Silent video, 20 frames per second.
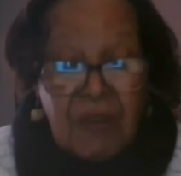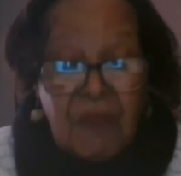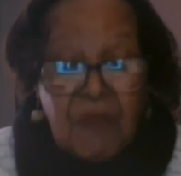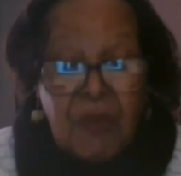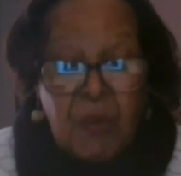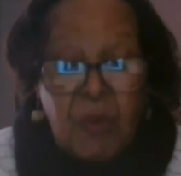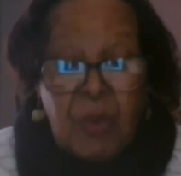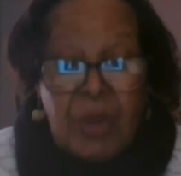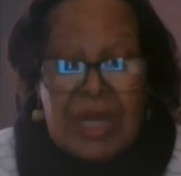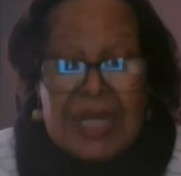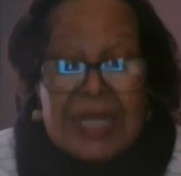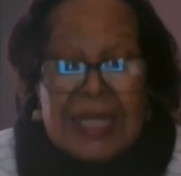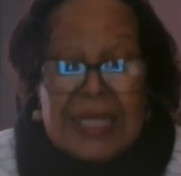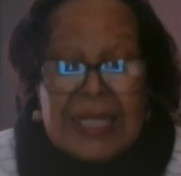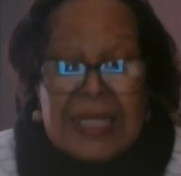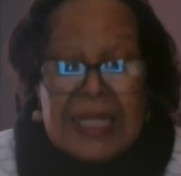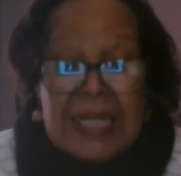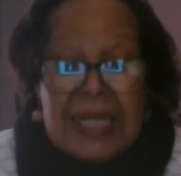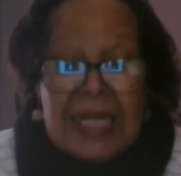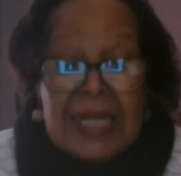for what he
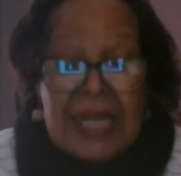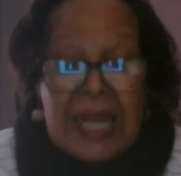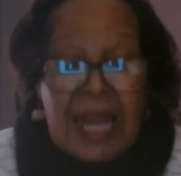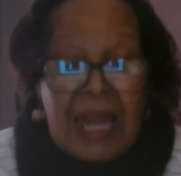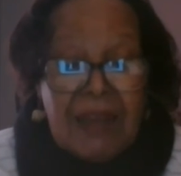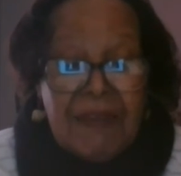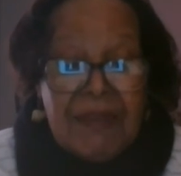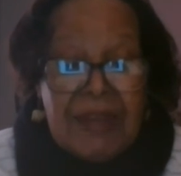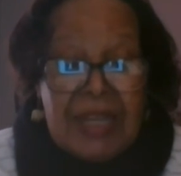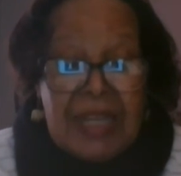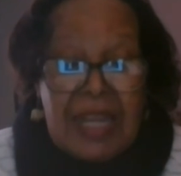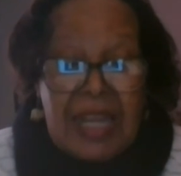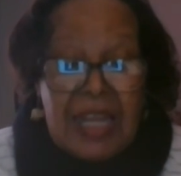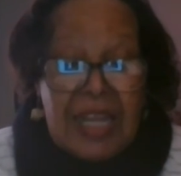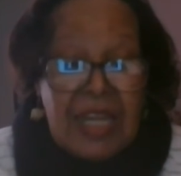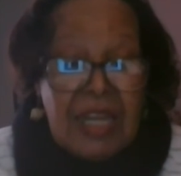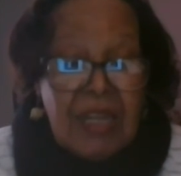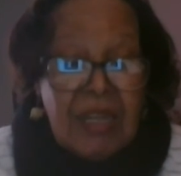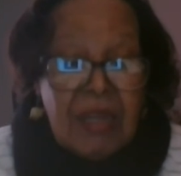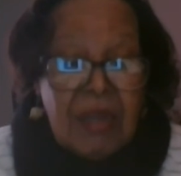did in
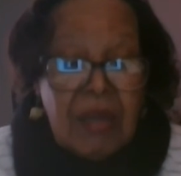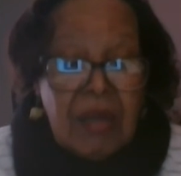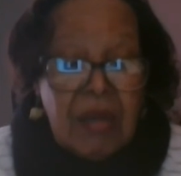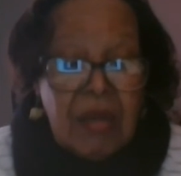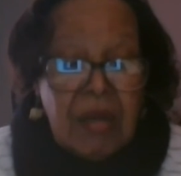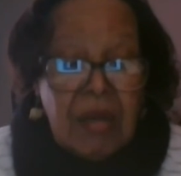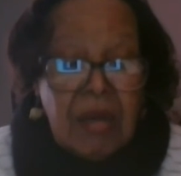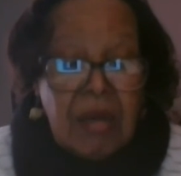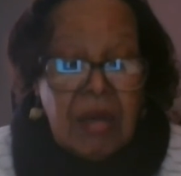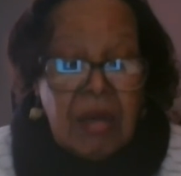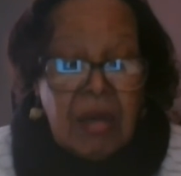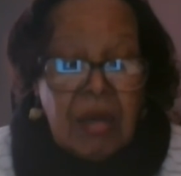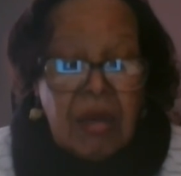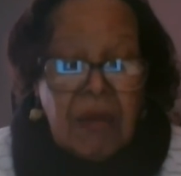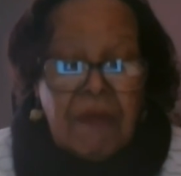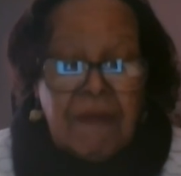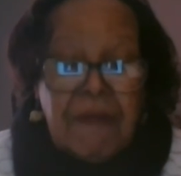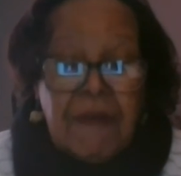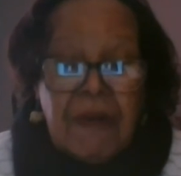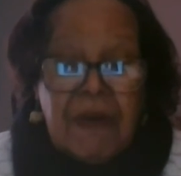advocating
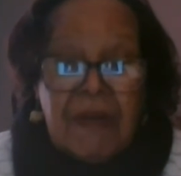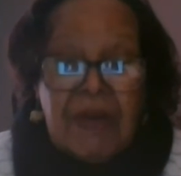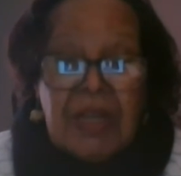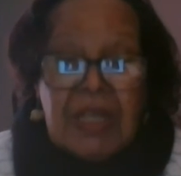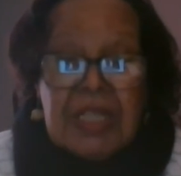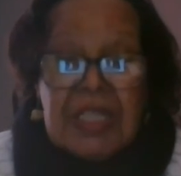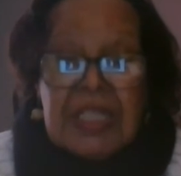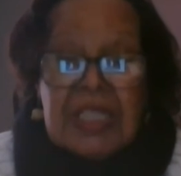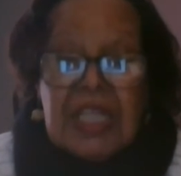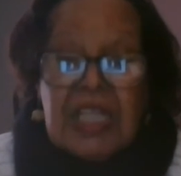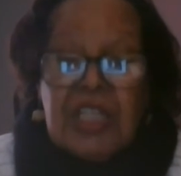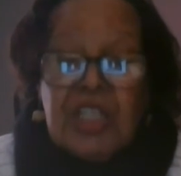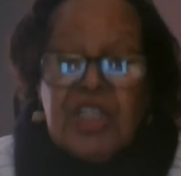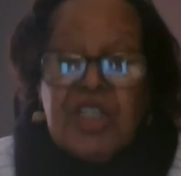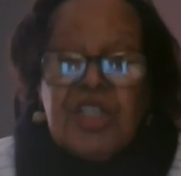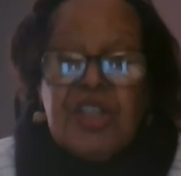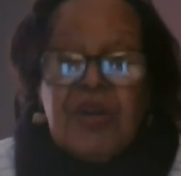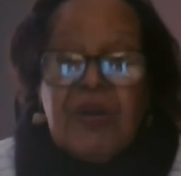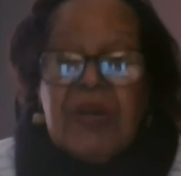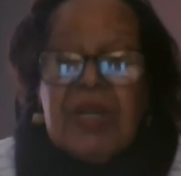for us and
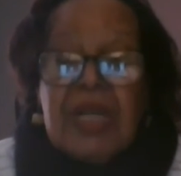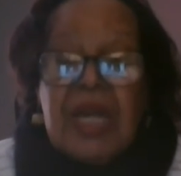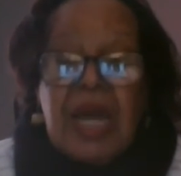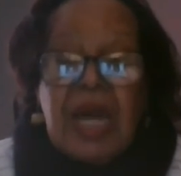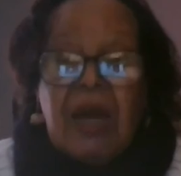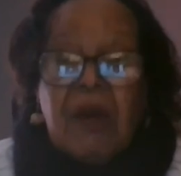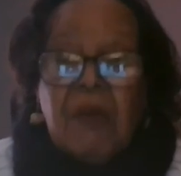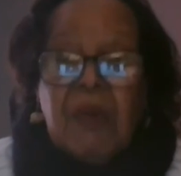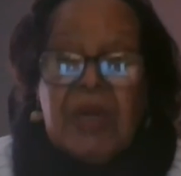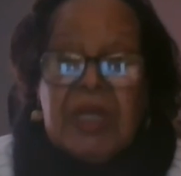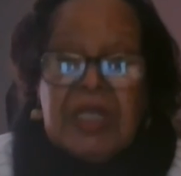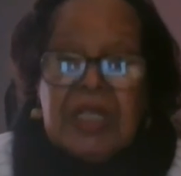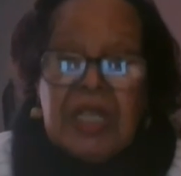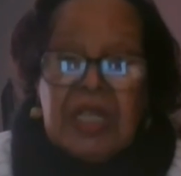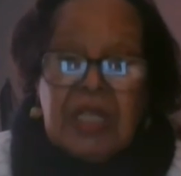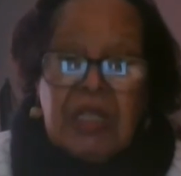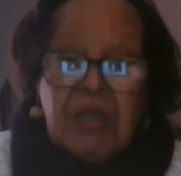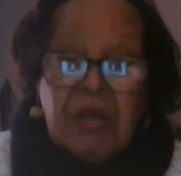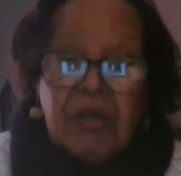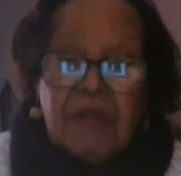showing how one
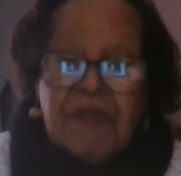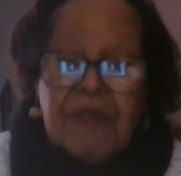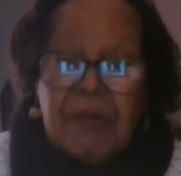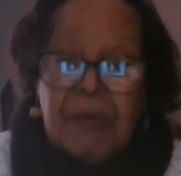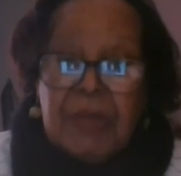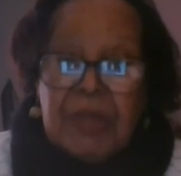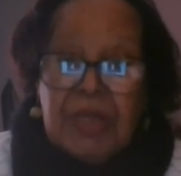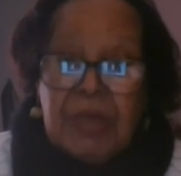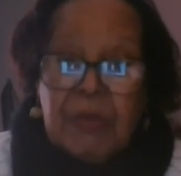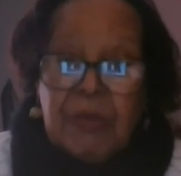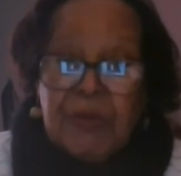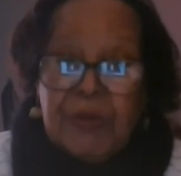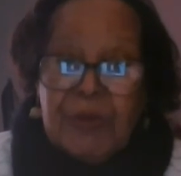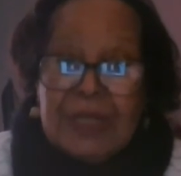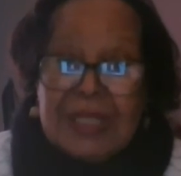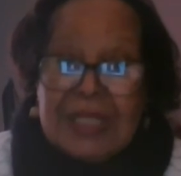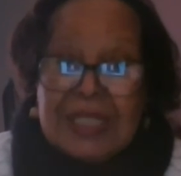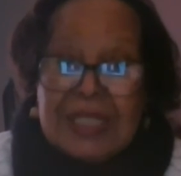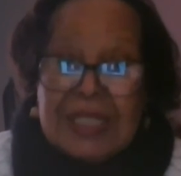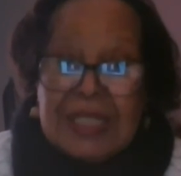can go from being
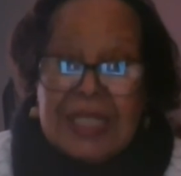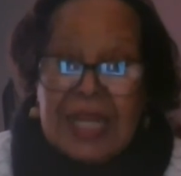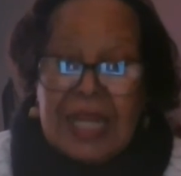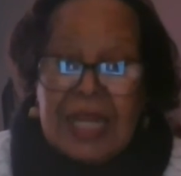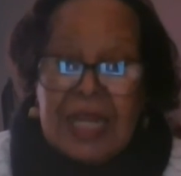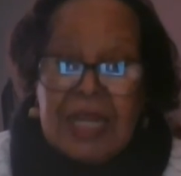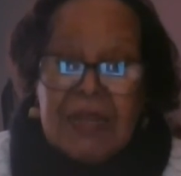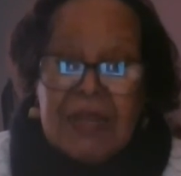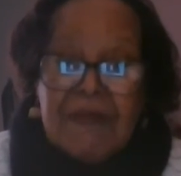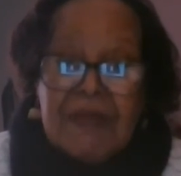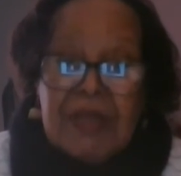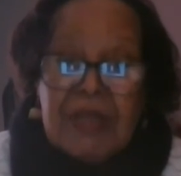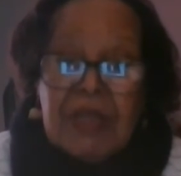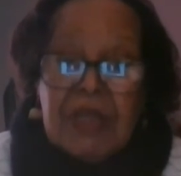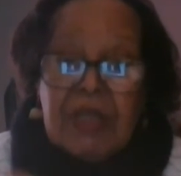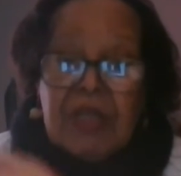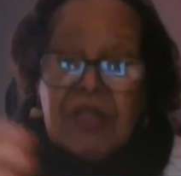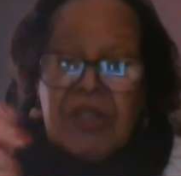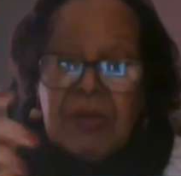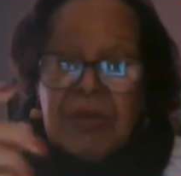born a slave
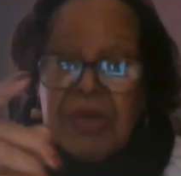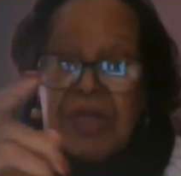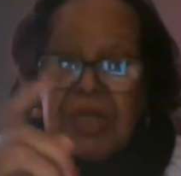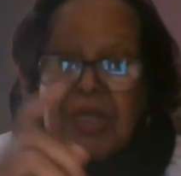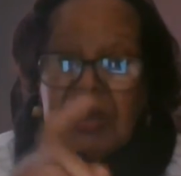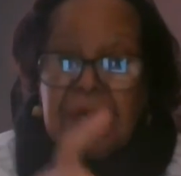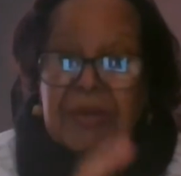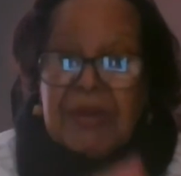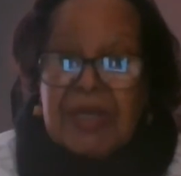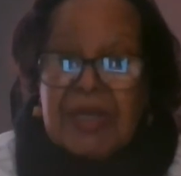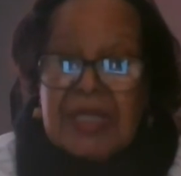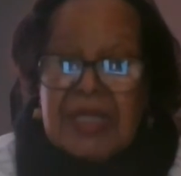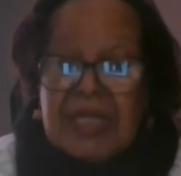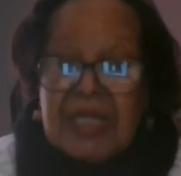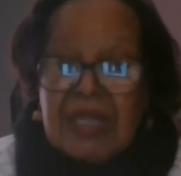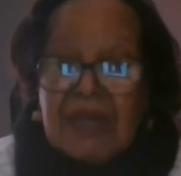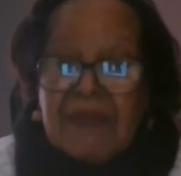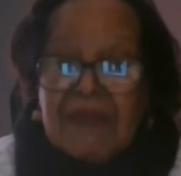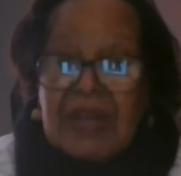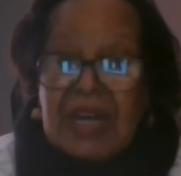to being the
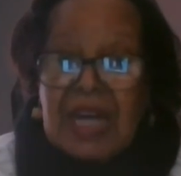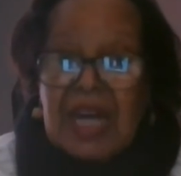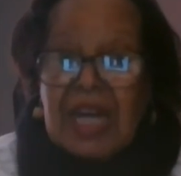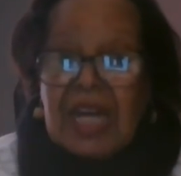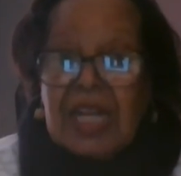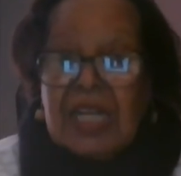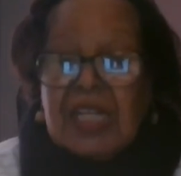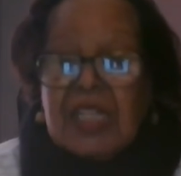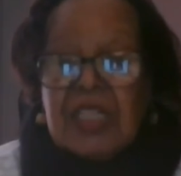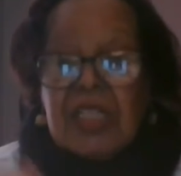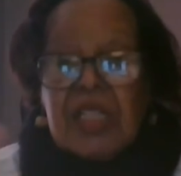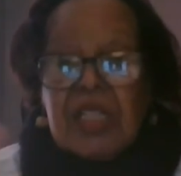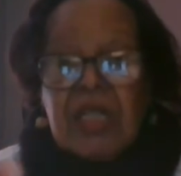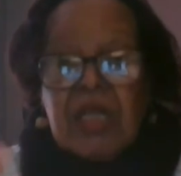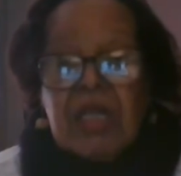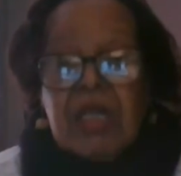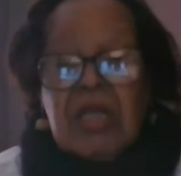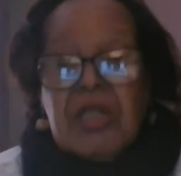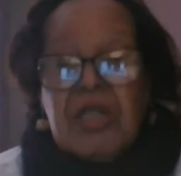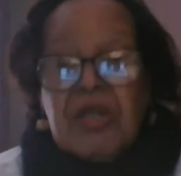president of a college
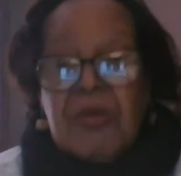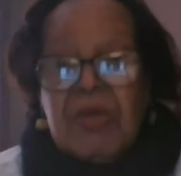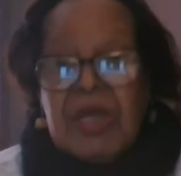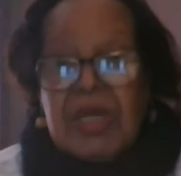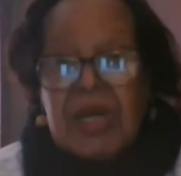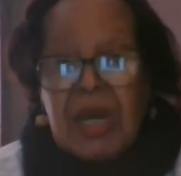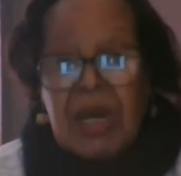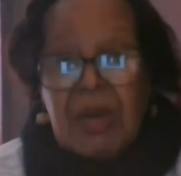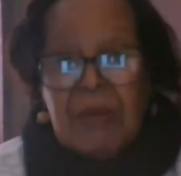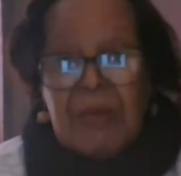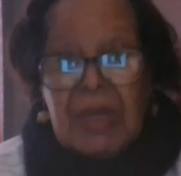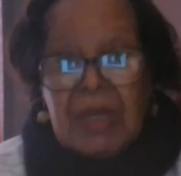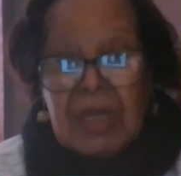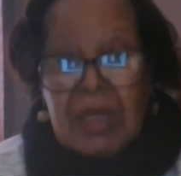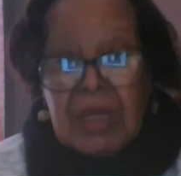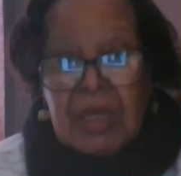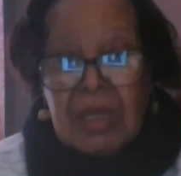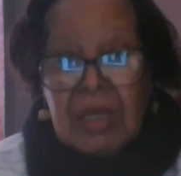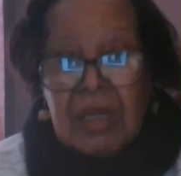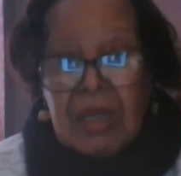to
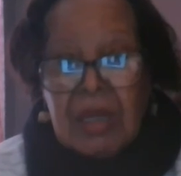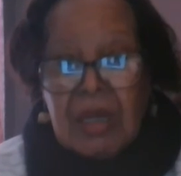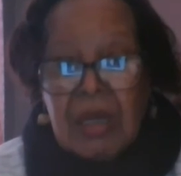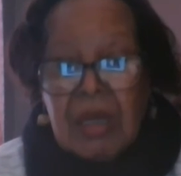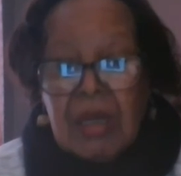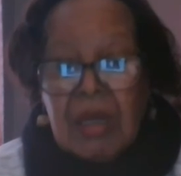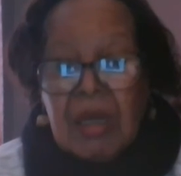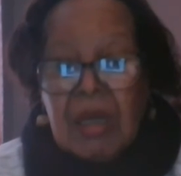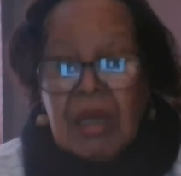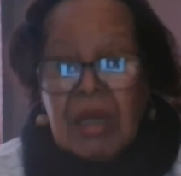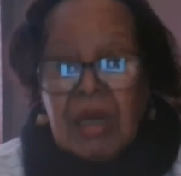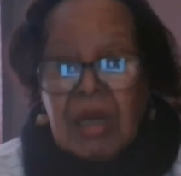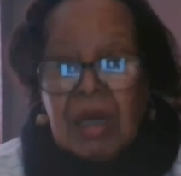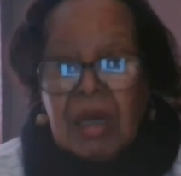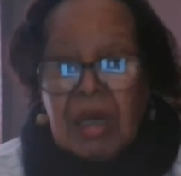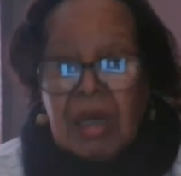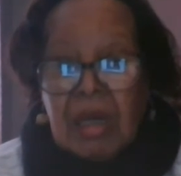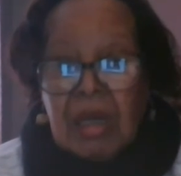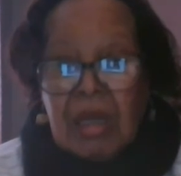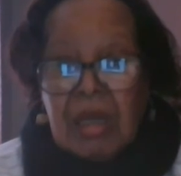becoming
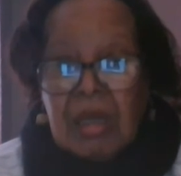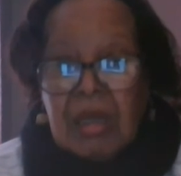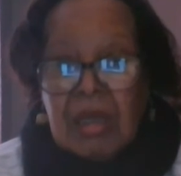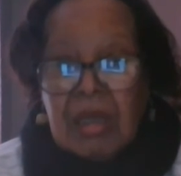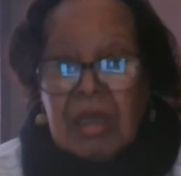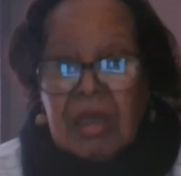to